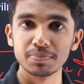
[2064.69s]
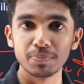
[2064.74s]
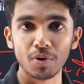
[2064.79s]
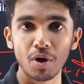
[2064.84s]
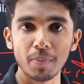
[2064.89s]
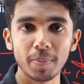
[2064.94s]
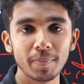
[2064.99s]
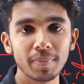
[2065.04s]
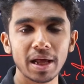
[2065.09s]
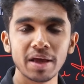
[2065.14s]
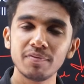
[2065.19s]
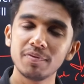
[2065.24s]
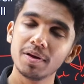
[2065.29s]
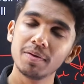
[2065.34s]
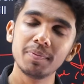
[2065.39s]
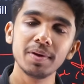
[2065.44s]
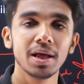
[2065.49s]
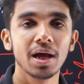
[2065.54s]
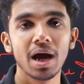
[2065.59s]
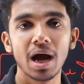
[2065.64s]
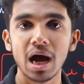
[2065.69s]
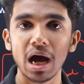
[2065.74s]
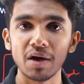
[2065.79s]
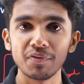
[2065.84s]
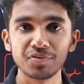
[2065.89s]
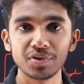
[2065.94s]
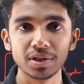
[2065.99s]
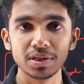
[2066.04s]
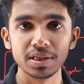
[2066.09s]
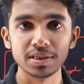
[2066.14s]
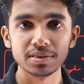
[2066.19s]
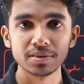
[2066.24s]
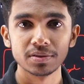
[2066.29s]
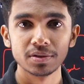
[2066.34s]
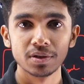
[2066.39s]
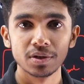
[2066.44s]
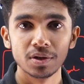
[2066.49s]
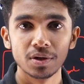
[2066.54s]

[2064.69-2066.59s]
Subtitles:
Problem live will be after this.